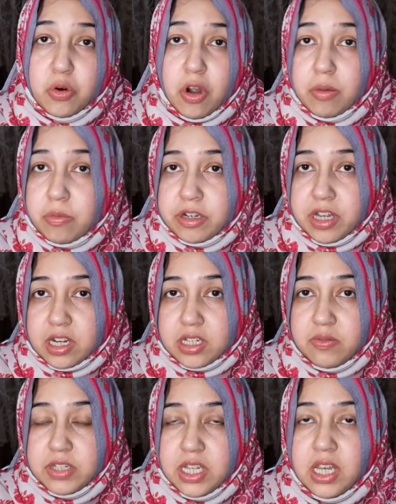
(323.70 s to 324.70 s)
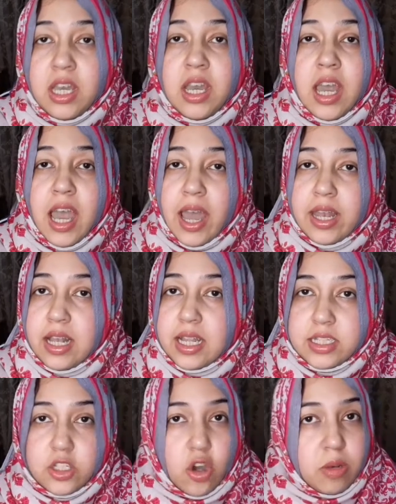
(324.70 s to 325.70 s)
on productivity and
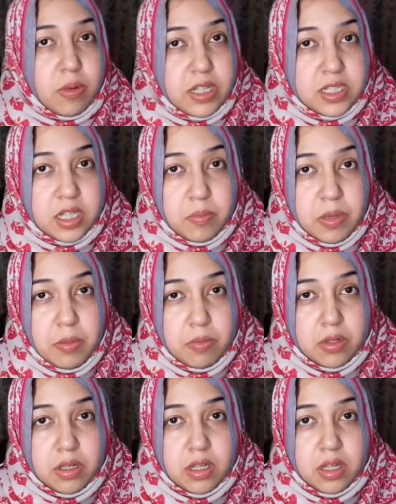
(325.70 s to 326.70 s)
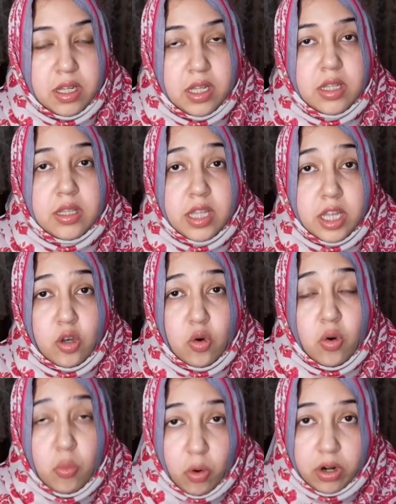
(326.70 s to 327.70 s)
less on pleasing people. They know
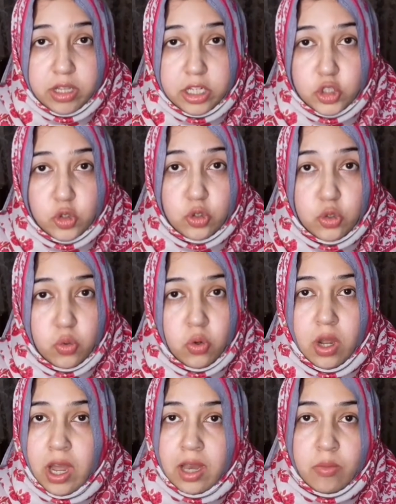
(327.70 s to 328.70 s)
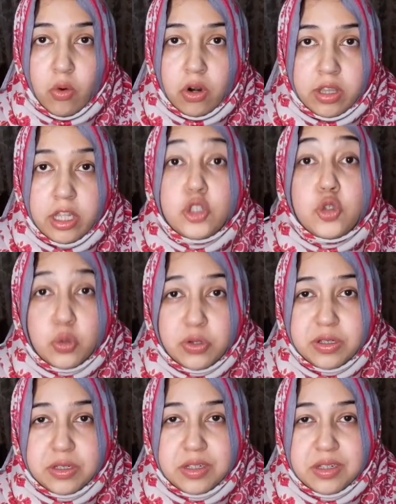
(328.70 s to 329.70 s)
what they should do and what they
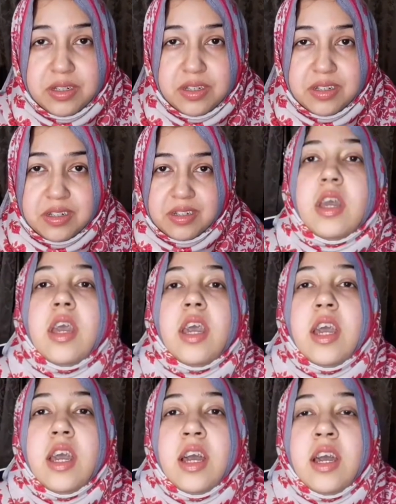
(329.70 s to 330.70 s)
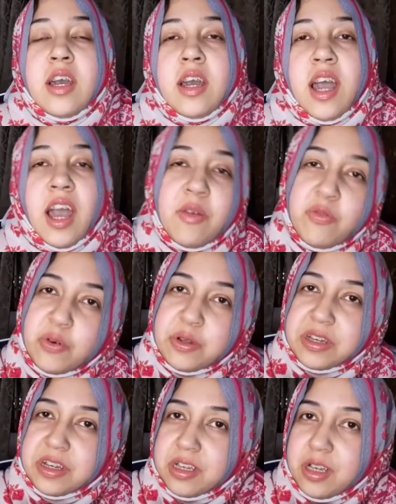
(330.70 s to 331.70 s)
shouldn't. And for
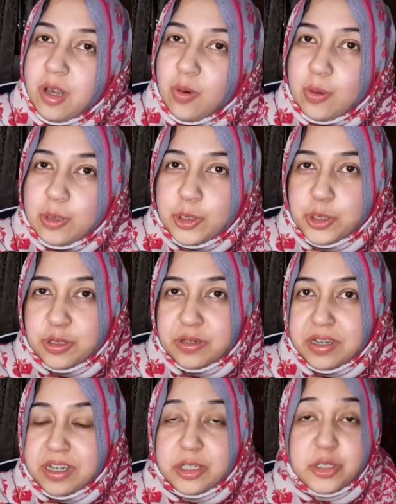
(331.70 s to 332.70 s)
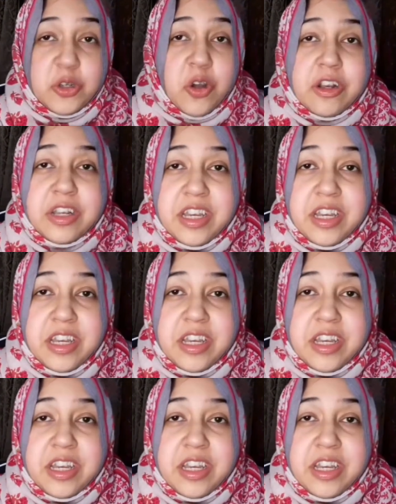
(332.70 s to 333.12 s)
the conclusion, it's not